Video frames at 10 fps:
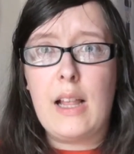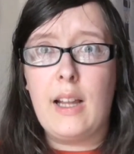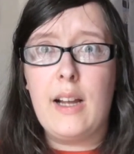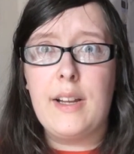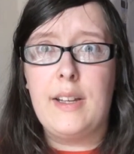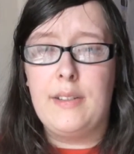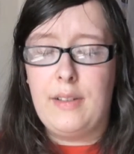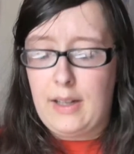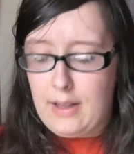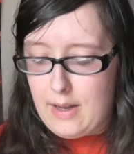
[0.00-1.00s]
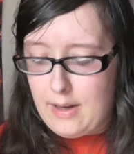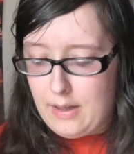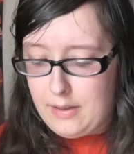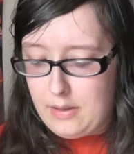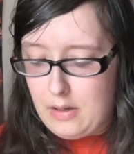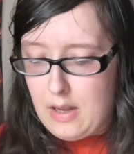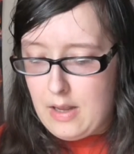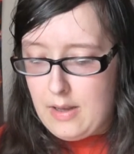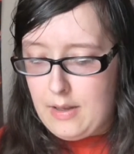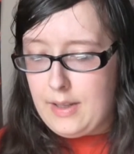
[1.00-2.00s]
I like it, I do.
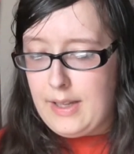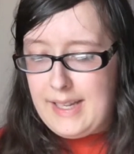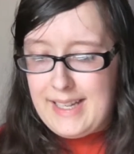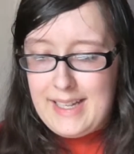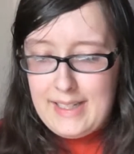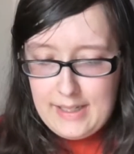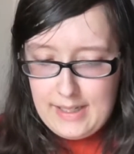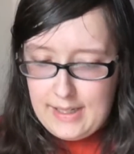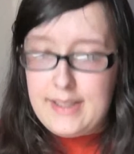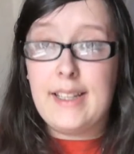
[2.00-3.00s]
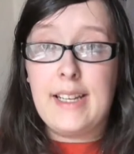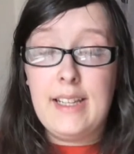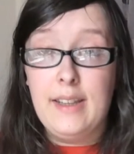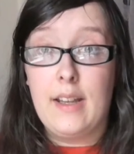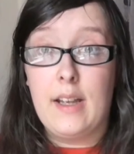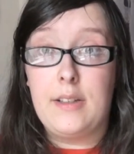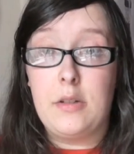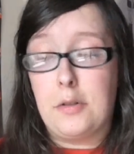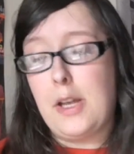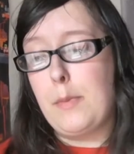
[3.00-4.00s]
It is in there,
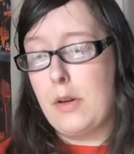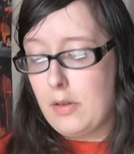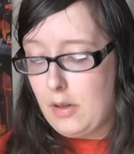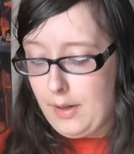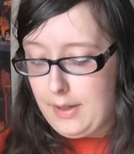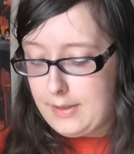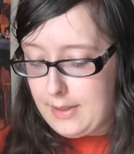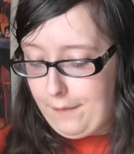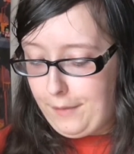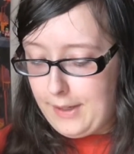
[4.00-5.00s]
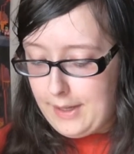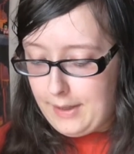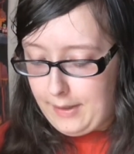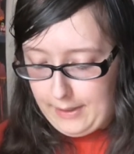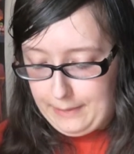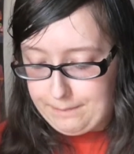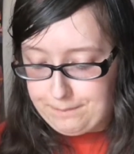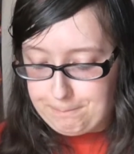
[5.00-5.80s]
don't get me wrong, it's definitely in there,